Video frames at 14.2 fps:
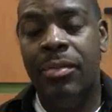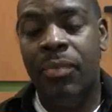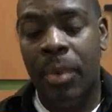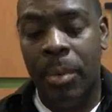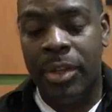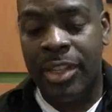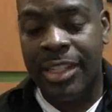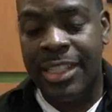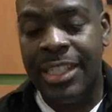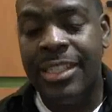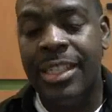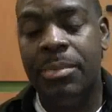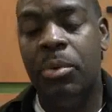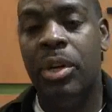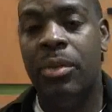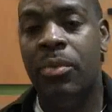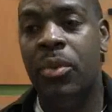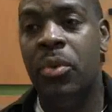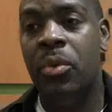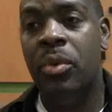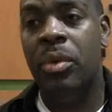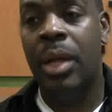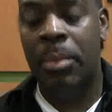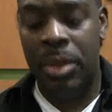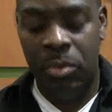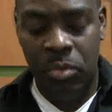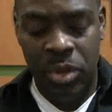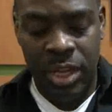from a statistic point of view,
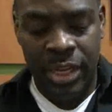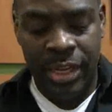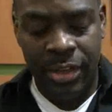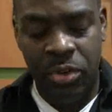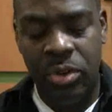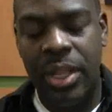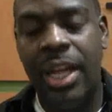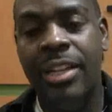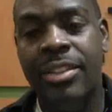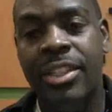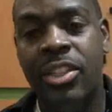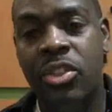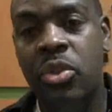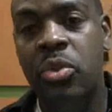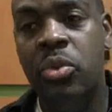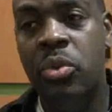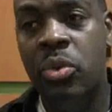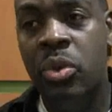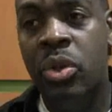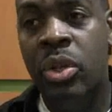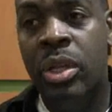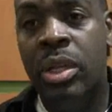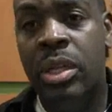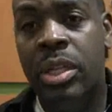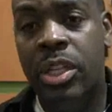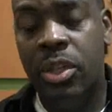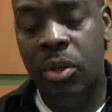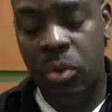we in 2002.
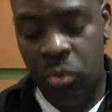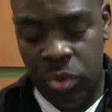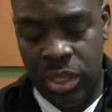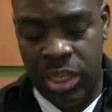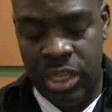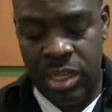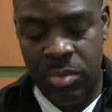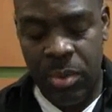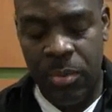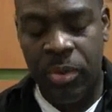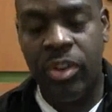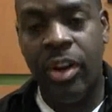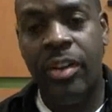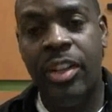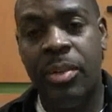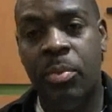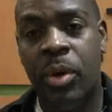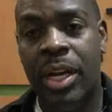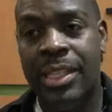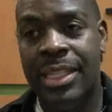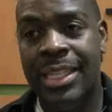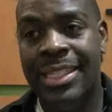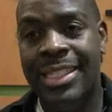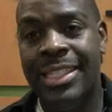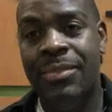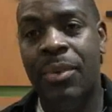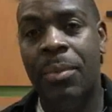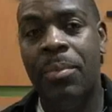When we started this
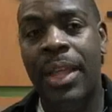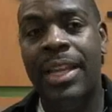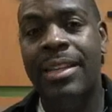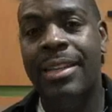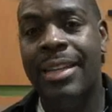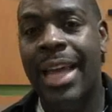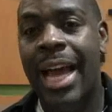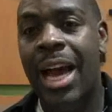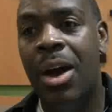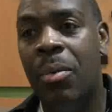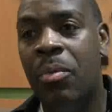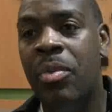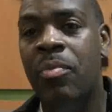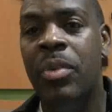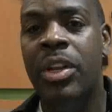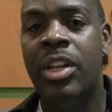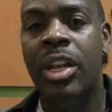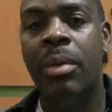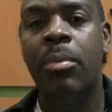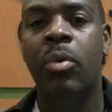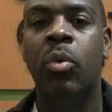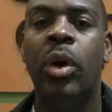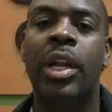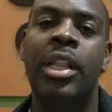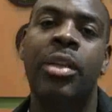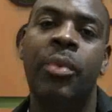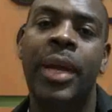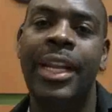process, from then to now, we've been
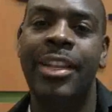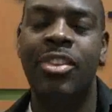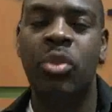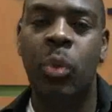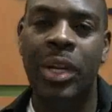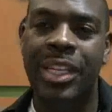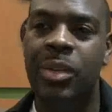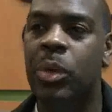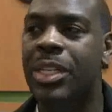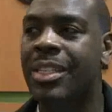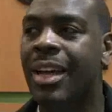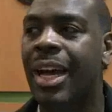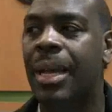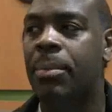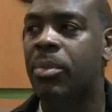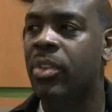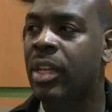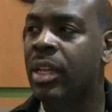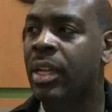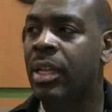#1 in the ratings 21 times.